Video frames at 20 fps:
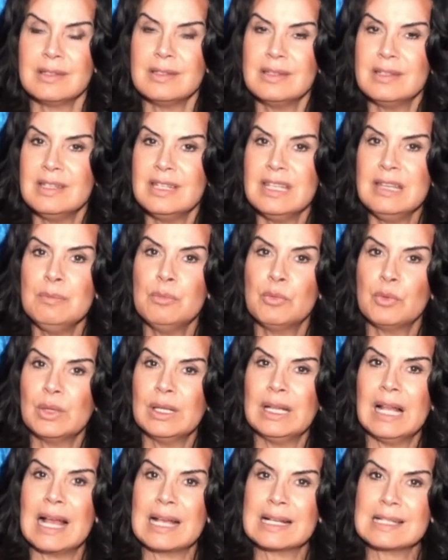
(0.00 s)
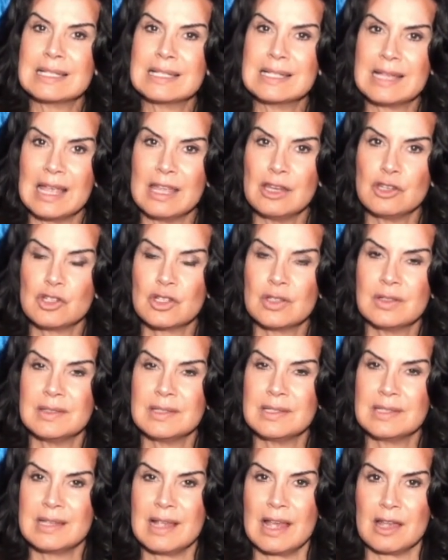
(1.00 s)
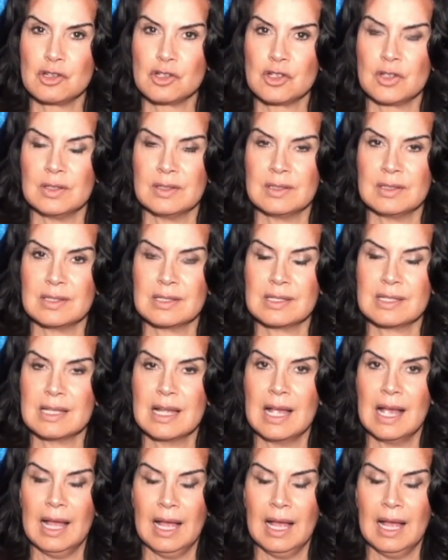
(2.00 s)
deep relaxation sessions.